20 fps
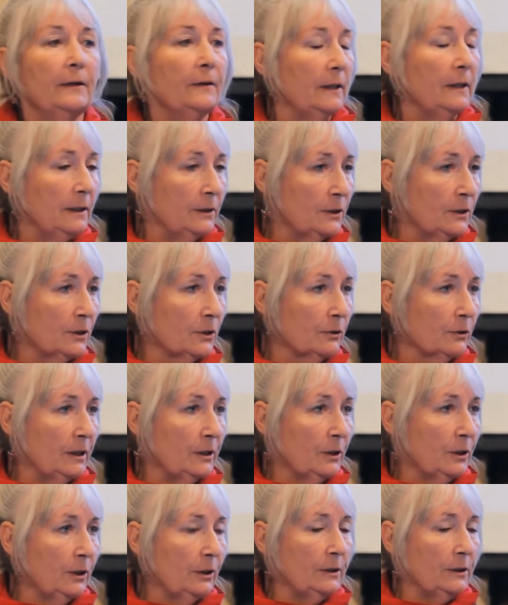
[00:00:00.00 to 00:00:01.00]
The
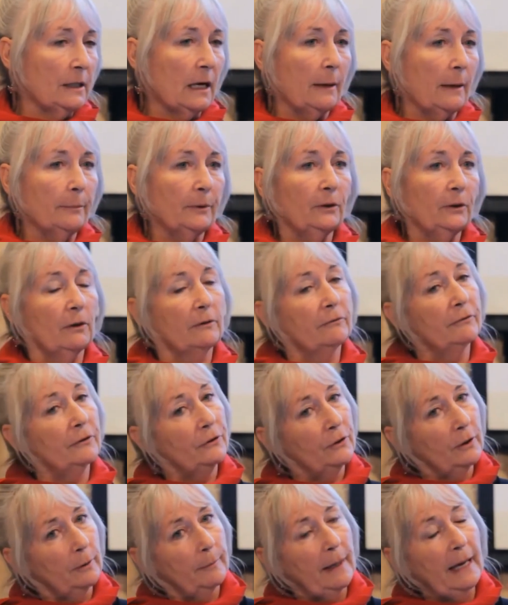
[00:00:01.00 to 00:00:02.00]
industry turned up and
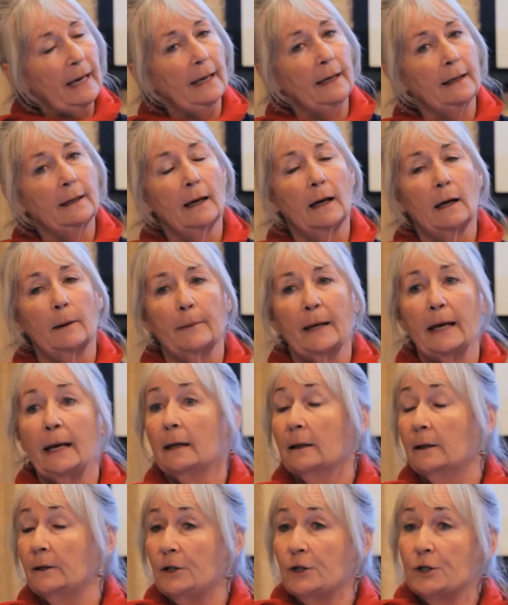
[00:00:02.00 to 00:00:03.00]
offered them a
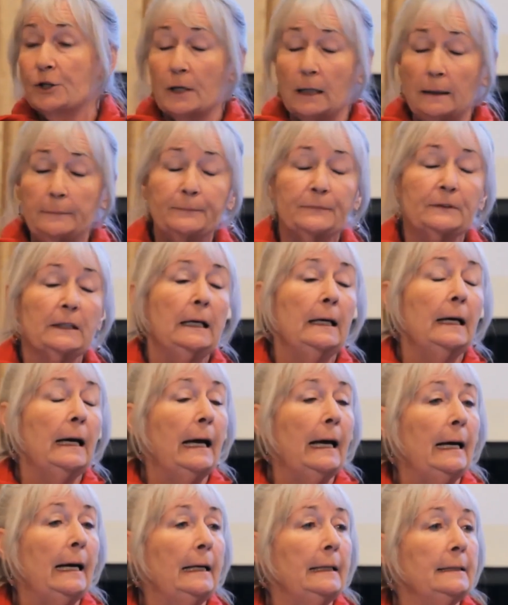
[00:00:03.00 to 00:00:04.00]
air conditioner
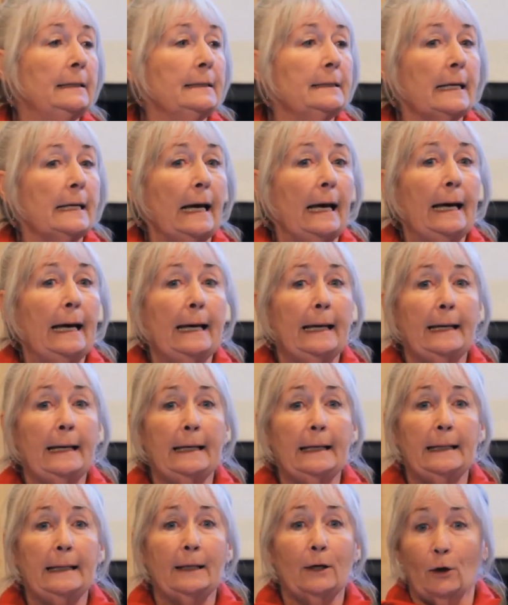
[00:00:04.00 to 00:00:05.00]
and
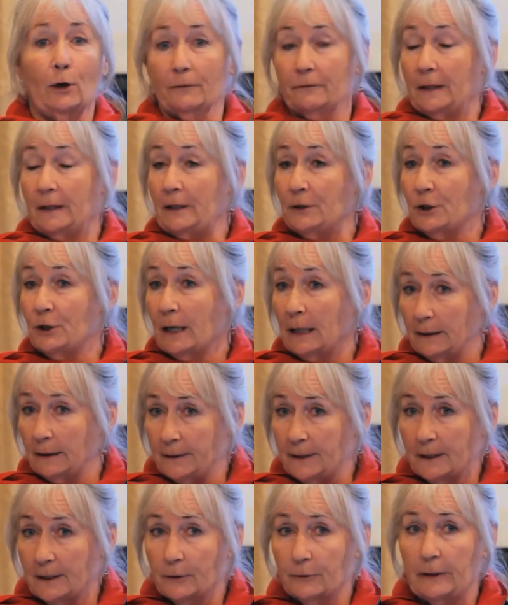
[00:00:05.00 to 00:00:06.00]
a
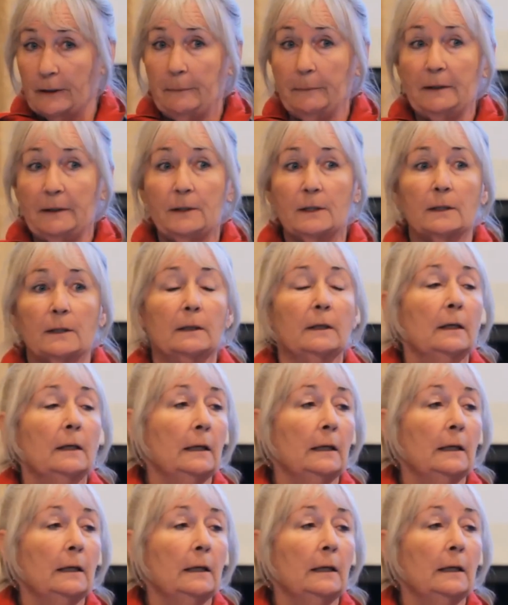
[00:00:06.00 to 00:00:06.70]
confidentiality agreement.